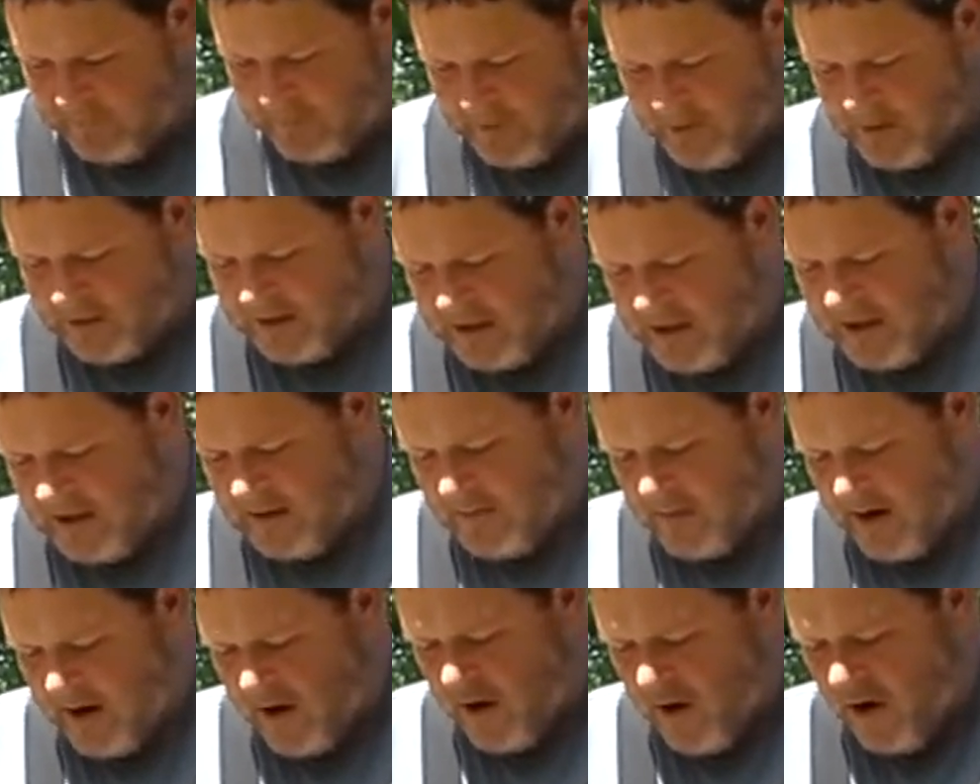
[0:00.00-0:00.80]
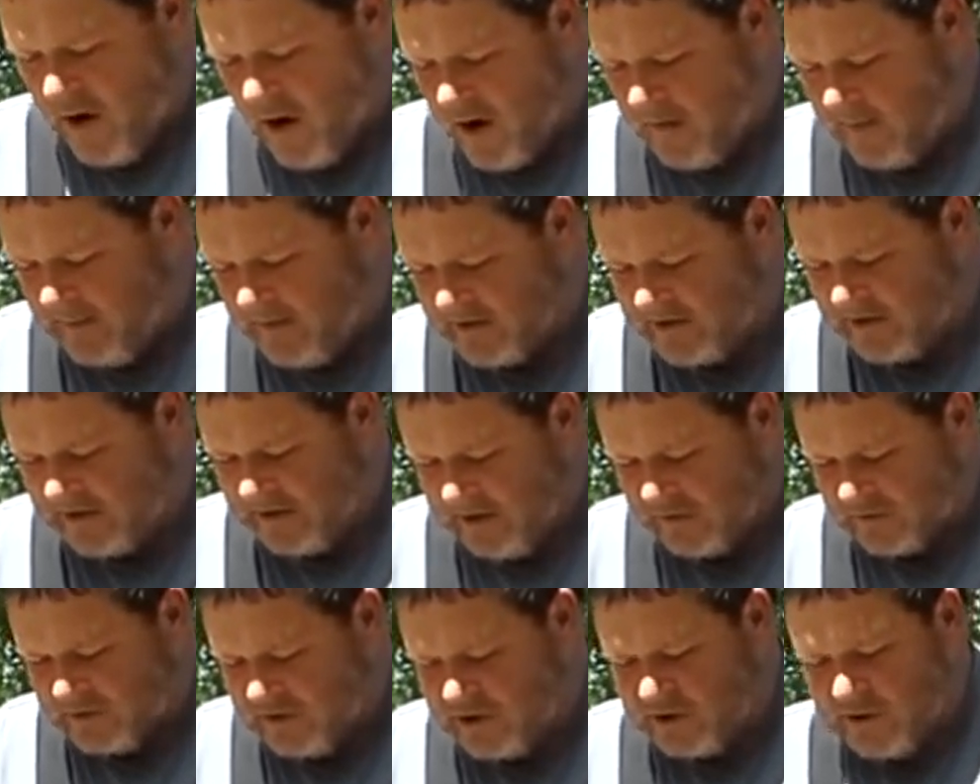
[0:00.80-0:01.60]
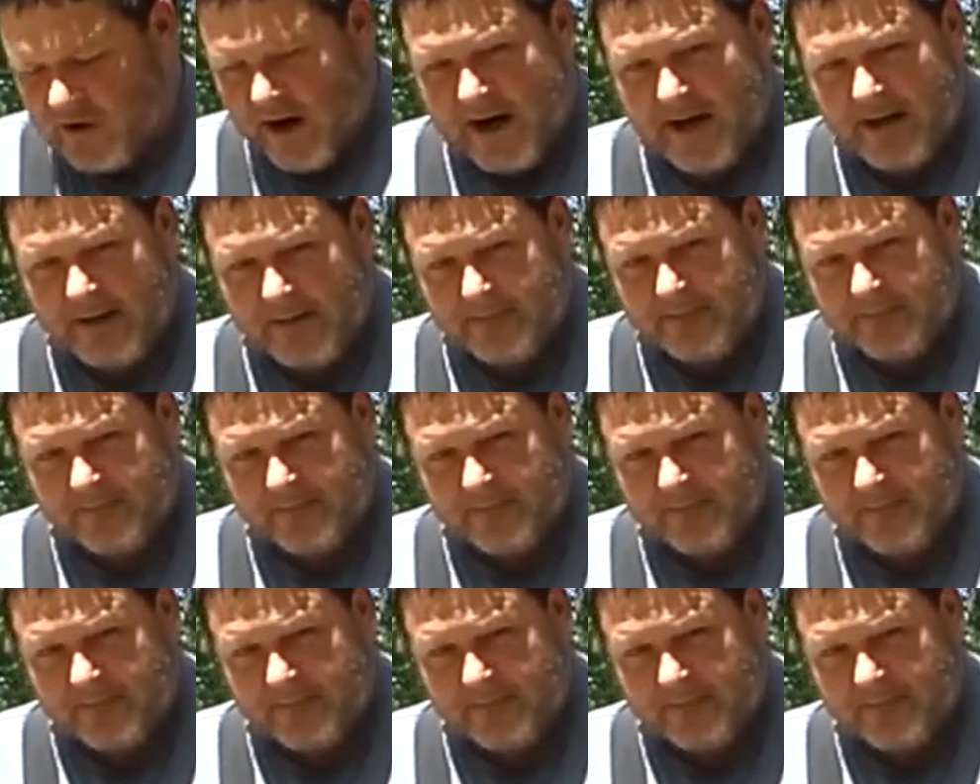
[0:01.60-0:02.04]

you see that my arm is still straight.